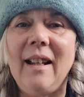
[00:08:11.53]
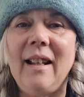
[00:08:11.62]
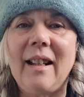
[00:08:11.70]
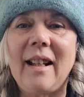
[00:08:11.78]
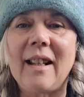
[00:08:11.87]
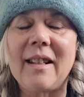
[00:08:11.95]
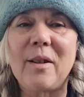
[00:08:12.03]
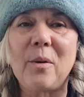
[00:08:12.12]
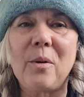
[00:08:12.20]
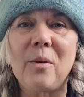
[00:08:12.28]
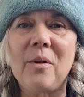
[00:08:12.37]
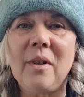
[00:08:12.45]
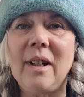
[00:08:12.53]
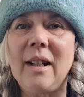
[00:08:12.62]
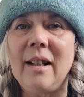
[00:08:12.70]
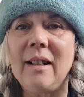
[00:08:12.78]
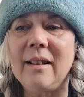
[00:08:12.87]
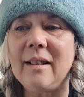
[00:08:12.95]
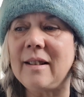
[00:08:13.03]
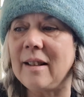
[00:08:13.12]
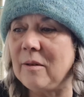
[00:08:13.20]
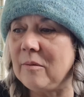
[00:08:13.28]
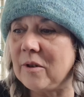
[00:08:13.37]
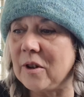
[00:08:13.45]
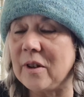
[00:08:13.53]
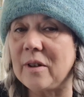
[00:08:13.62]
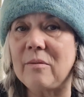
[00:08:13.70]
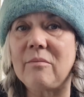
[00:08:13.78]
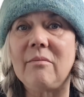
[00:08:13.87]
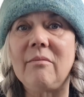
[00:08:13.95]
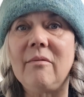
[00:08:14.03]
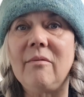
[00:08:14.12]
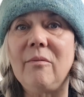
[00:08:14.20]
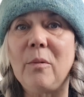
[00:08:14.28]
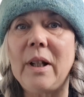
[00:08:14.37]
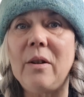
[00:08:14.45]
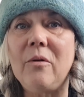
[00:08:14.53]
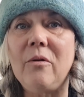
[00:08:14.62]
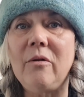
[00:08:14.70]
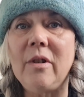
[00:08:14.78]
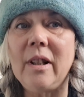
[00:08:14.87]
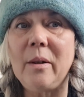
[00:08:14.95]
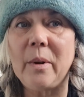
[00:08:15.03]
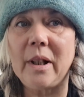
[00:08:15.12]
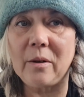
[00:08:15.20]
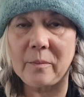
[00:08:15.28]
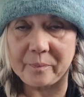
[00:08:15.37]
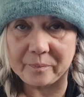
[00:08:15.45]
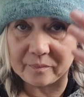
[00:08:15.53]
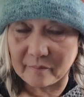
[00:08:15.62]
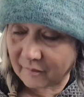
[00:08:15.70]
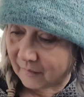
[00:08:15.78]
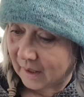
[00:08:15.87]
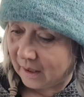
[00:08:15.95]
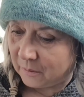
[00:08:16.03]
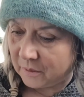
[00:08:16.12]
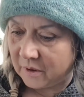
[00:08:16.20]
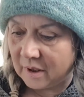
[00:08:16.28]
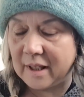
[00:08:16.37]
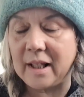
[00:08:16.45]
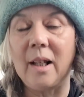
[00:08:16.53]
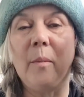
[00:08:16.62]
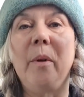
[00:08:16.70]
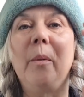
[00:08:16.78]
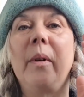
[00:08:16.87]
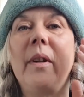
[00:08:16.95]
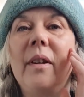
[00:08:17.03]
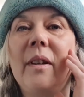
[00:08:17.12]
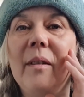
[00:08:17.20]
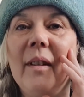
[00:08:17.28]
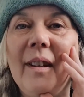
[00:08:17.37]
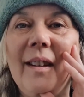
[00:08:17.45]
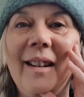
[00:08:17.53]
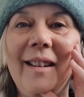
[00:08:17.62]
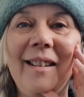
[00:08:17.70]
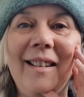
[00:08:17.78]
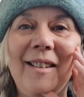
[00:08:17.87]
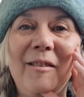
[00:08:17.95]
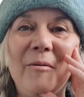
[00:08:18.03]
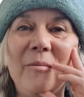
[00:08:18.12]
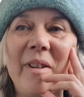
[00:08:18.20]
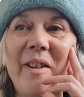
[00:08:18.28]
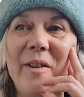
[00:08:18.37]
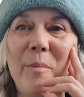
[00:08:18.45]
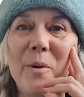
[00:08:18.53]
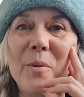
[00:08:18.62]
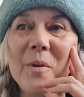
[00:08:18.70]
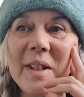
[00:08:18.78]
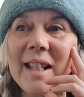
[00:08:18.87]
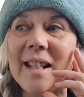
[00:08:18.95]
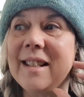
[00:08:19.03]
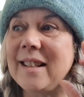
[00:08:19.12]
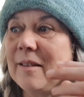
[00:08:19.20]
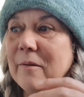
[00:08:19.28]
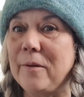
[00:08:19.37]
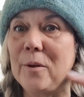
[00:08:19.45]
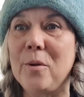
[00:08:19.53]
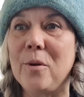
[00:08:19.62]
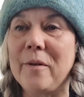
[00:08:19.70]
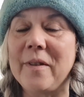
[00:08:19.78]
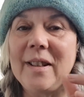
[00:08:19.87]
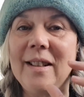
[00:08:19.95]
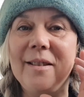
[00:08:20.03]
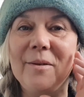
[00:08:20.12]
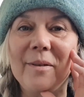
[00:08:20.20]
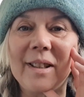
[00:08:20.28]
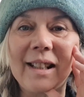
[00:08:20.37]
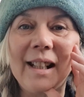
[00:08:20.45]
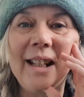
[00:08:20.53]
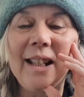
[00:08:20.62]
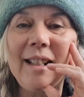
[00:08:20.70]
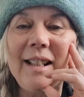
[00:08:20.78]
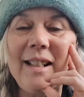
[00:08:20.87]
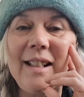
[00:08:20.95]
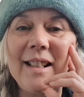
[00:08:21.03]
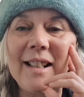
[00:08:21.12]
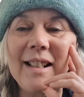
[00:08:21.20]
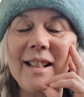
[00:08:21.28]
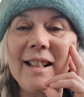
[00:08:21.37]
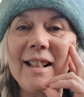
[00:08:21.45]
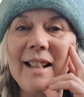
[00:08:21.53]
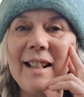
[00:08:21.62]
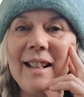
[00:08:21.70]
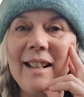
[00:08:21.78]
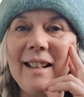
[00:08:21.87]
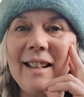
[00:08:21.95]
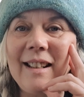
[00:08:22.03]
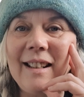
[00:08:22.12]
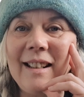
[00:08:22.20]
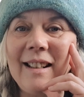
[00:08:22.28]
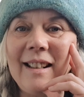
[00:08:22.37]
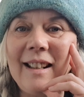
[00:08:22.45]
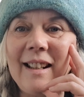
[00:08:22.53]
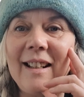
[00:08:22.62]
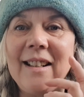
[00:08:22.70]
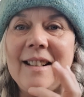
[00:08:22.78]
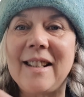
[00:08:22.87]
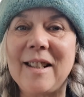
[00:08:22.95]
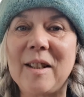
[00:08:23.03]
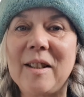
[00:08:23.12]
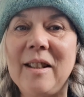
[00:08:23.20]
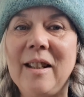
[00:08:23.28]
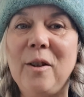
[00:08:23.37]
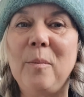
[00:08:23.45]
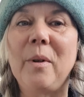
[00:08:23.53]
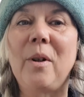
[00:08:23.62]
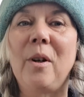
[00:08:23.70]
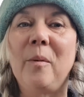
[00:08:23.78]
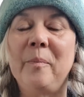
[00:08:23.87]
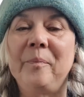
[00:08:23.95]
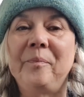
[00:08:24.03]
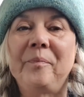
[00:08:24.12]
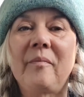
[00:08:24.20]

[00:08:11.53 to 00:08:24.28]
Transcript: I cast it on and it just went really well. I was really happy with with the process. Flew off the needles easy, and it's now become